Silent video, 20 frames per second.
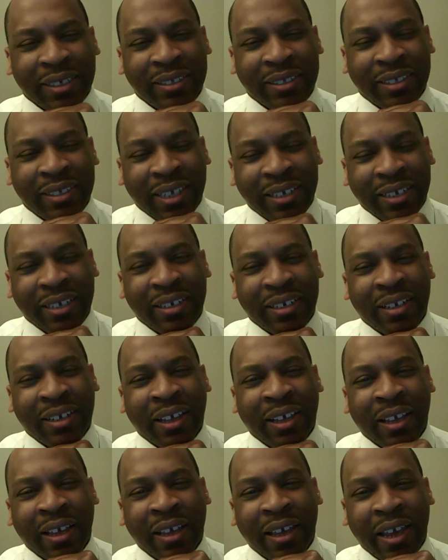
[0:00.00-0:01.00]
attended
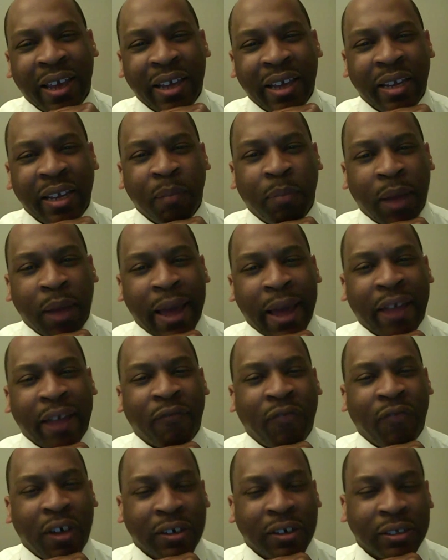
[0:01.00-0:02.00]
any black
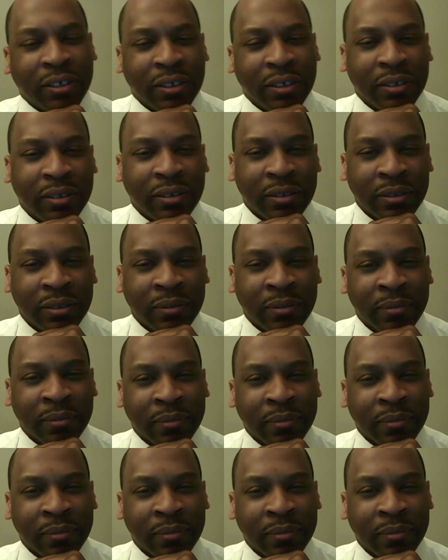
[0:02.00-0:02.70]
functions.